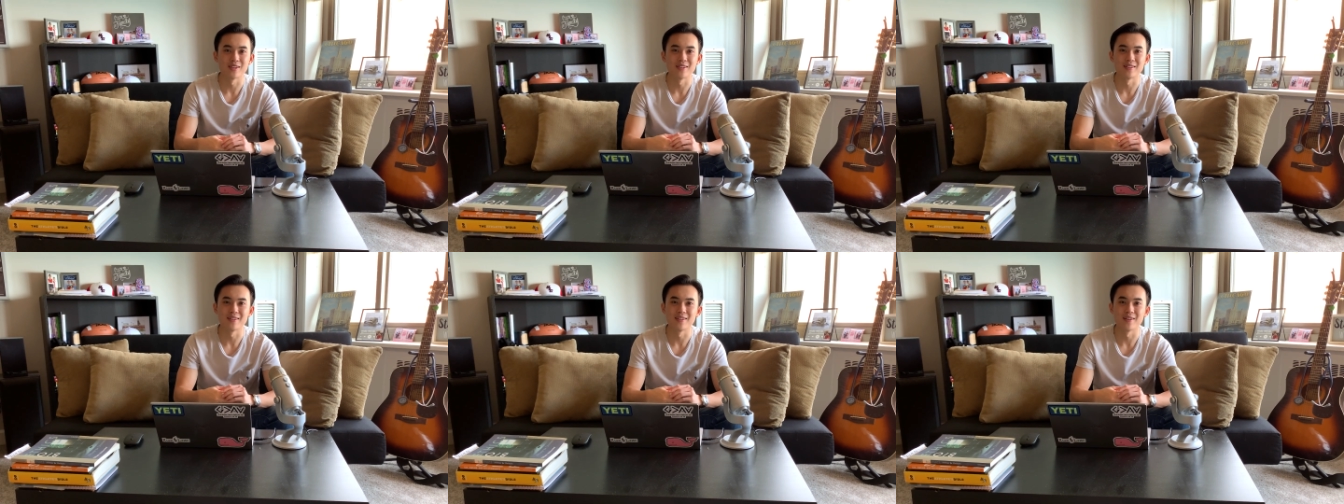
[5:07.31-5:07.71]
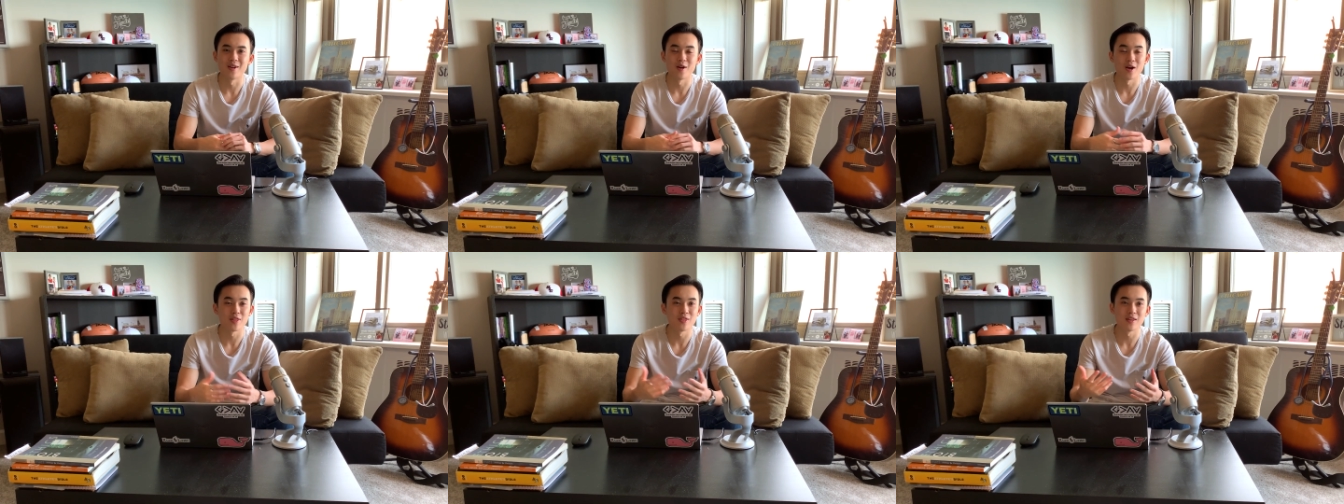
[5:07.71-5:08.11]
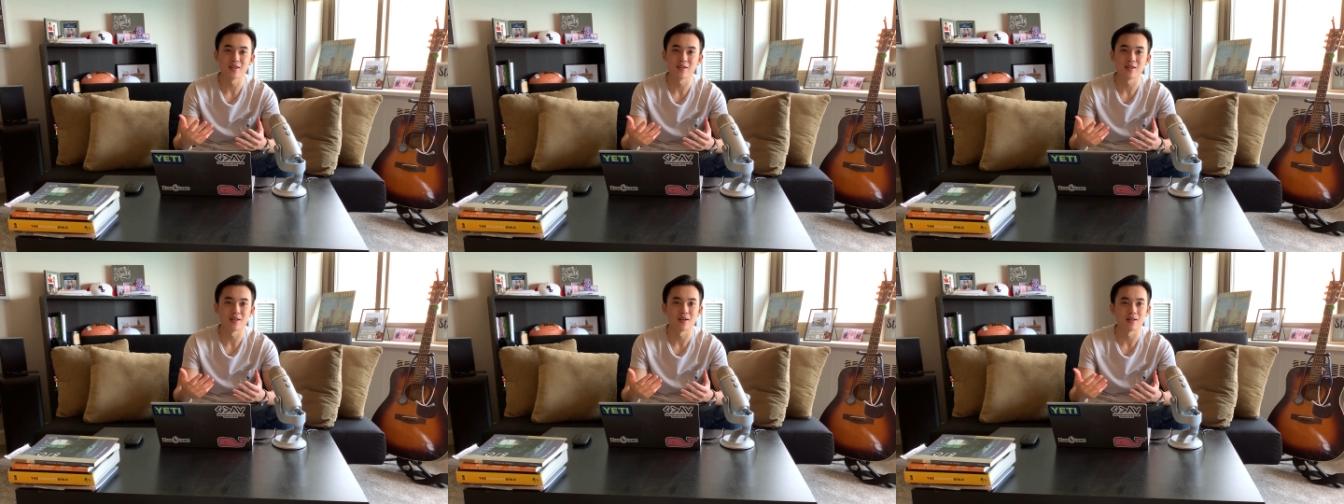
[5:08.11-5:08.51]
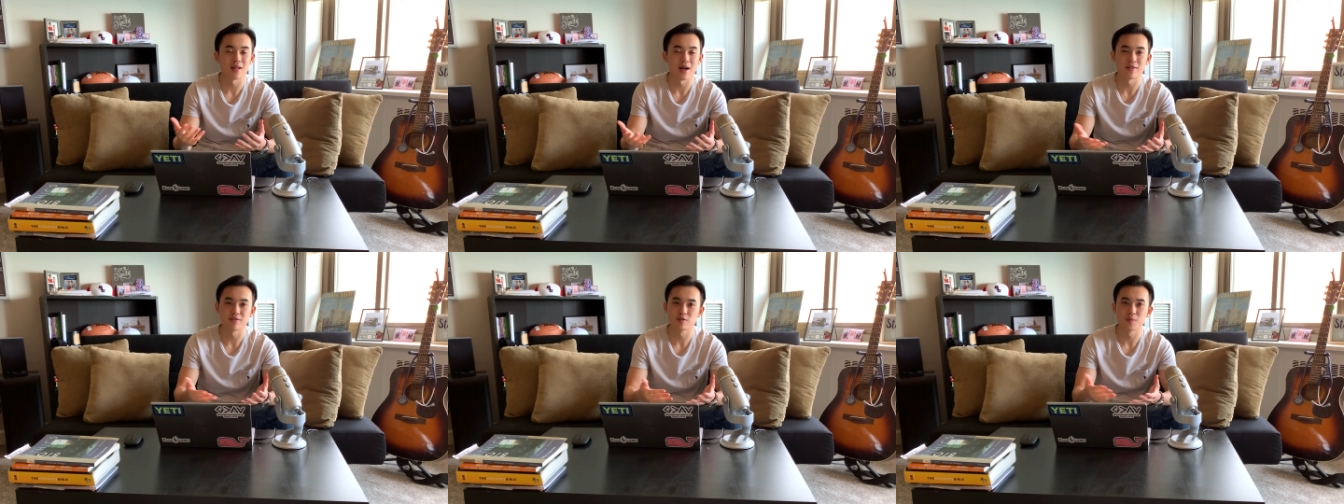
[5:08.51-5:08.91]
and you know i think in a
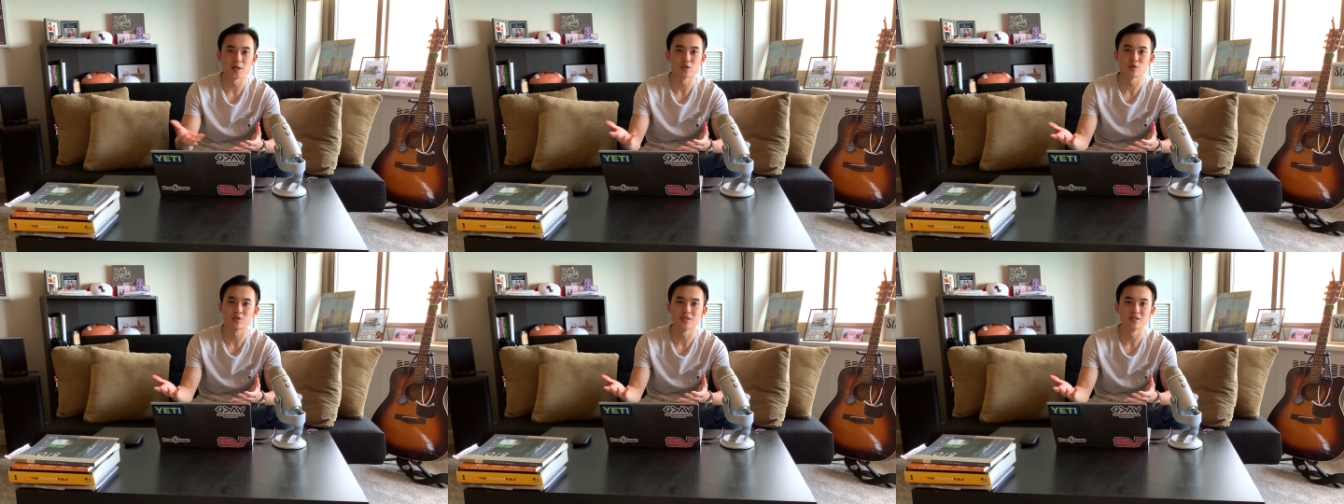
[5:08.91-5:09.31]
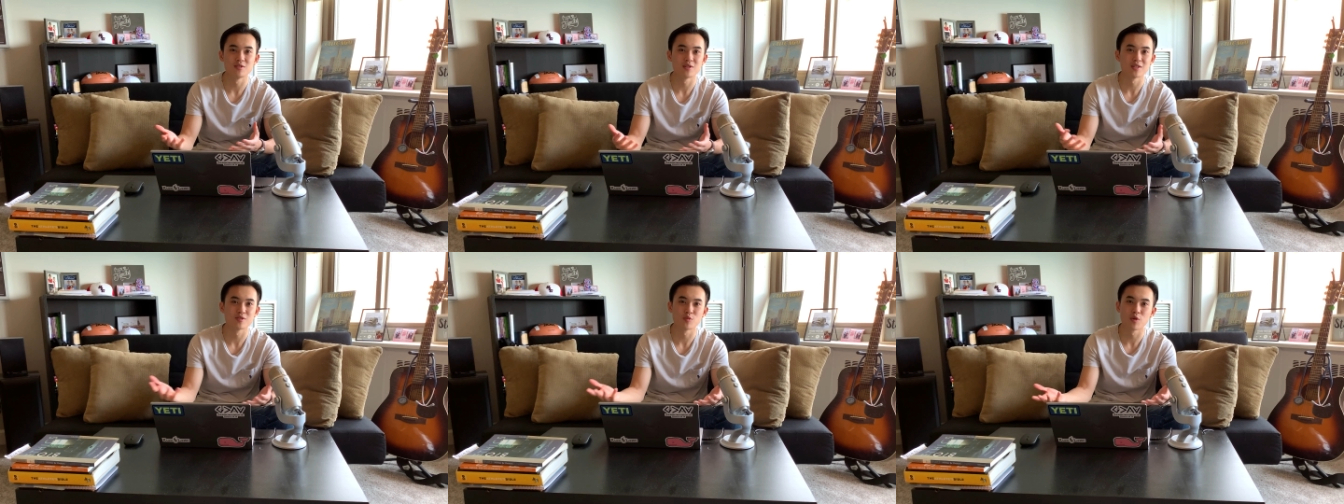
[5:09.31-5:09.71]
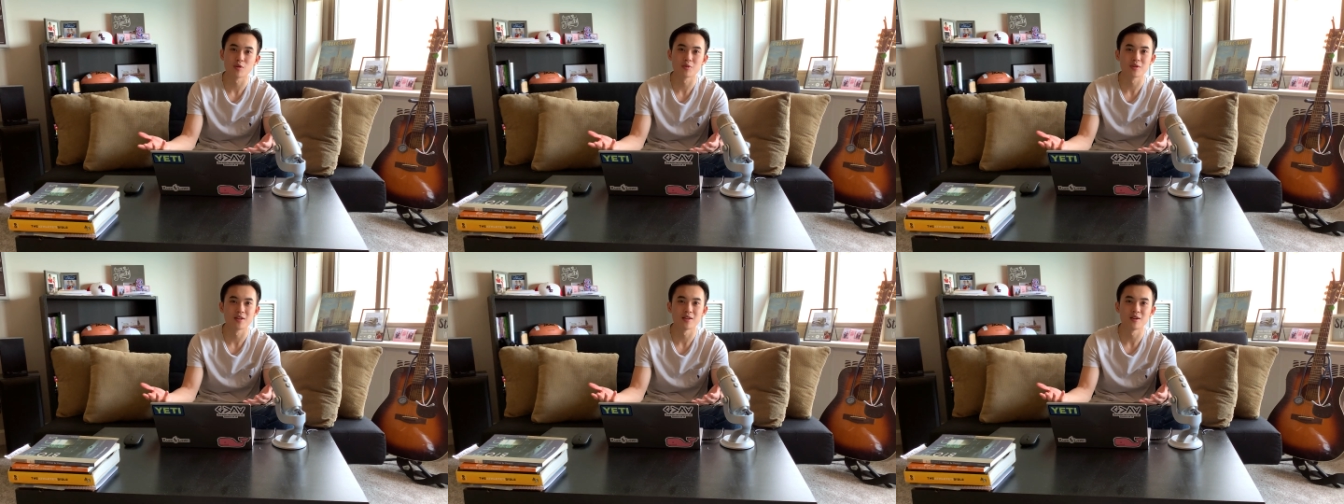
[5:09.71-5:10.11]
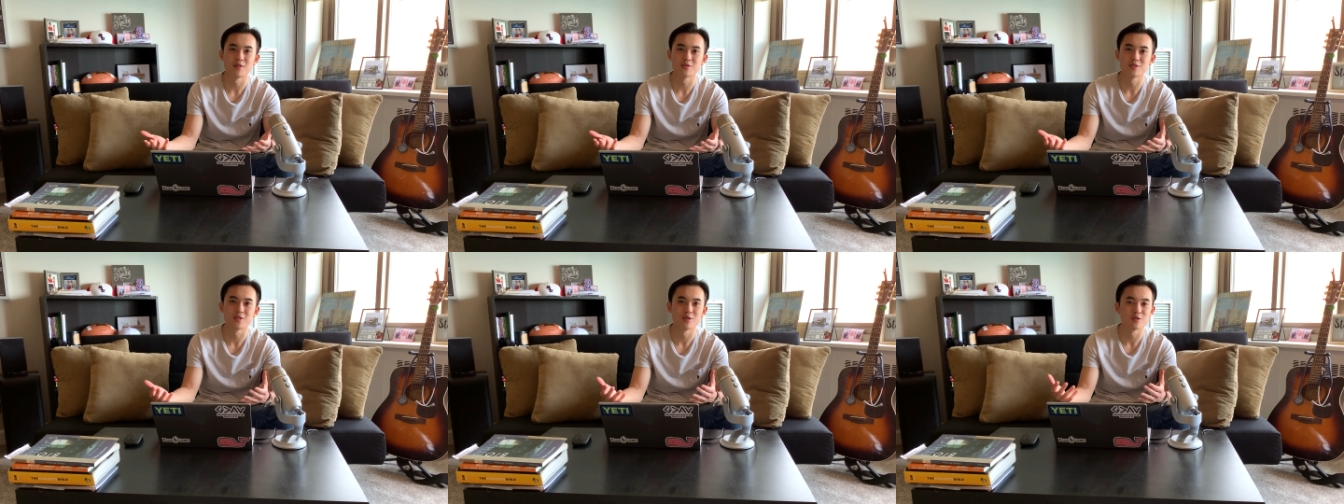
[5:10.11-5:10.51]
lot of specialties you get to work with
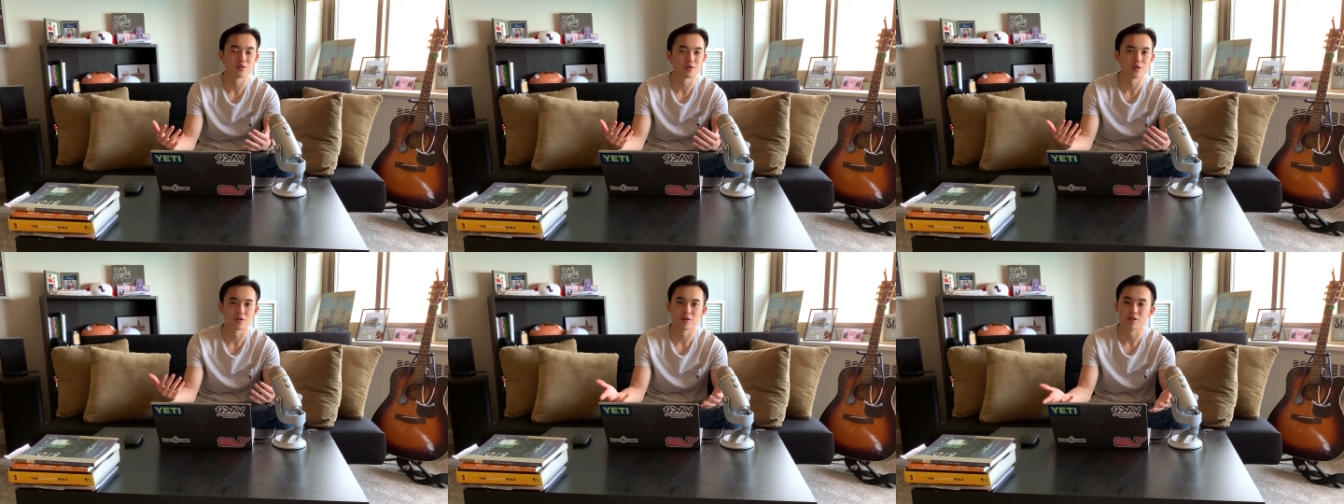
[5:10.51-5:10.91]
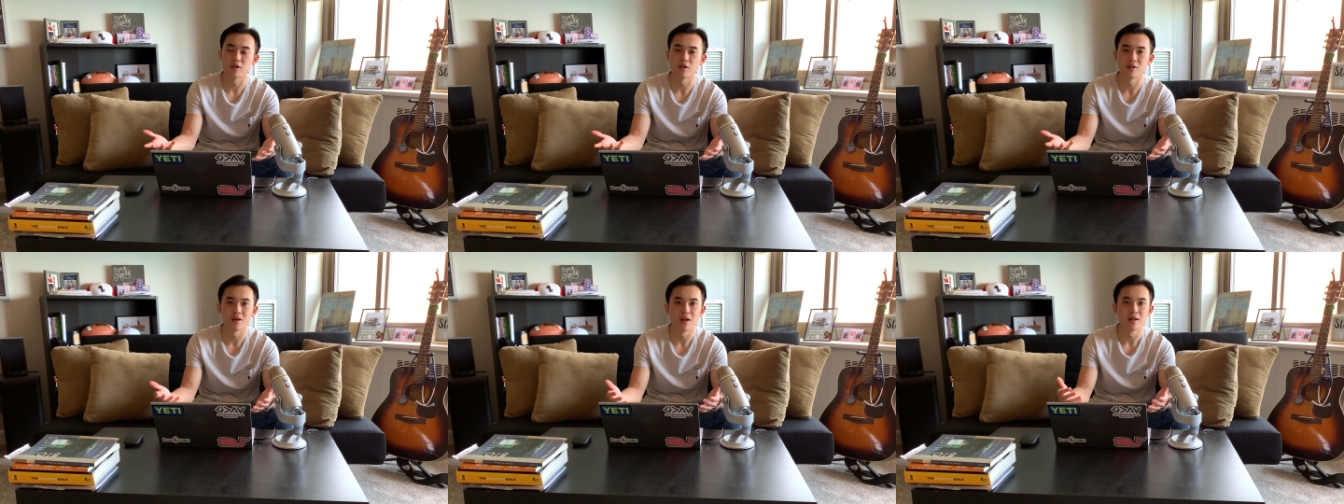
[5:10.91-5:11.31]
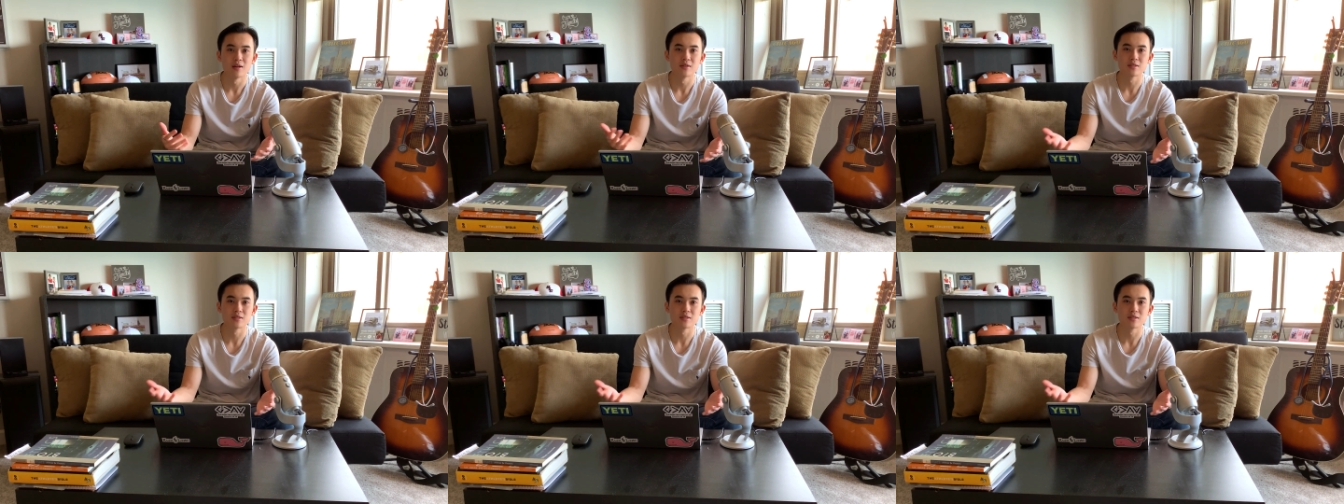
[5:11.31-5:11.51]
kiddos too so they're good